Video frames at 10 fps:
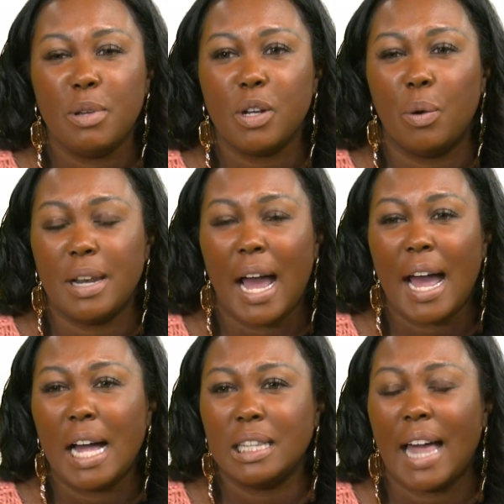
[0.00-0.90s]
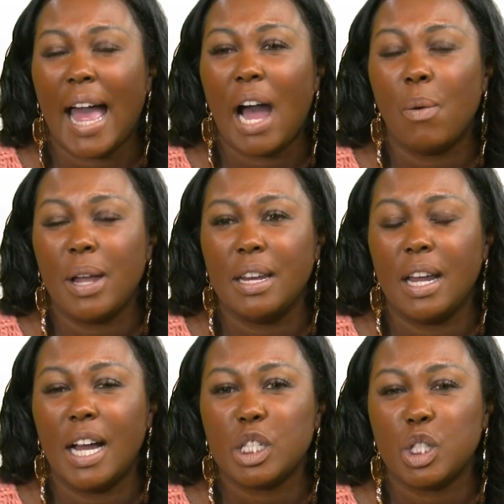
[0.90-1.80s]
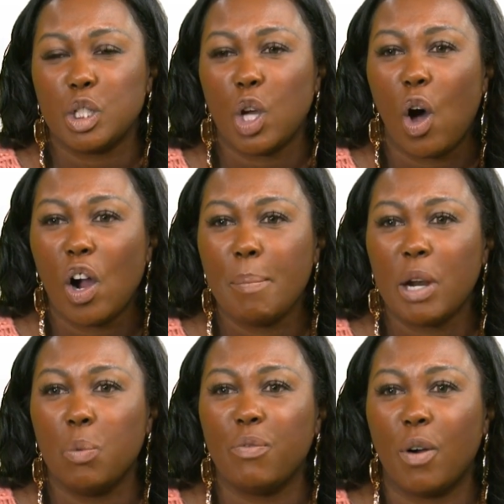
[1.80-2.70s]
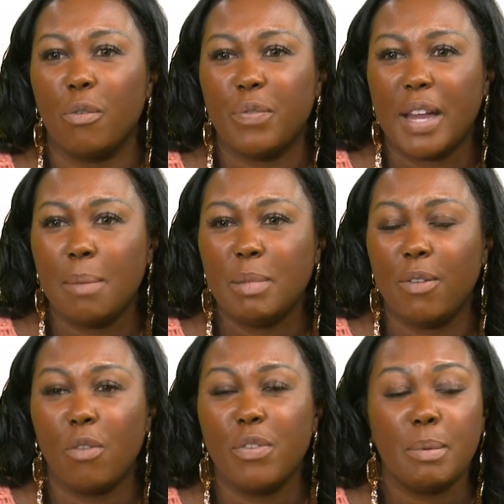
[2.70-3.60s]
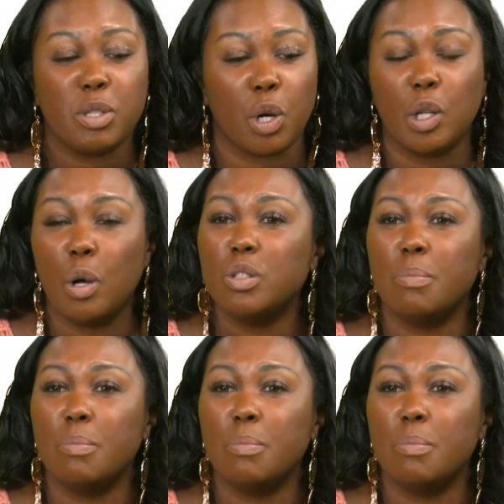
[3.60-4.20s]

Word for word: know, not allowing us to talk about it with our family, if our families are closed